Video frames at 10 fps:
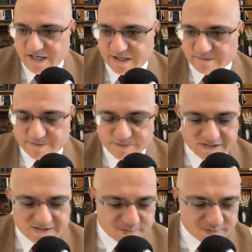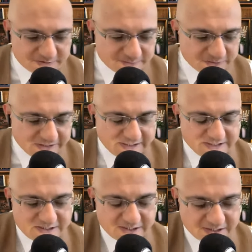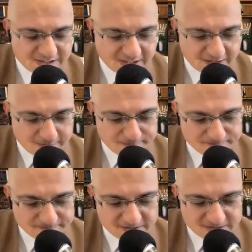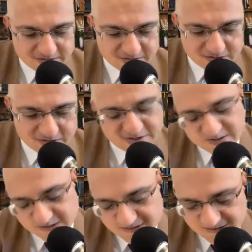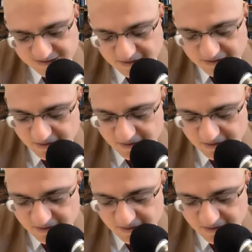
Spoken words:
Elvira is a wonderful lady. She's gonna say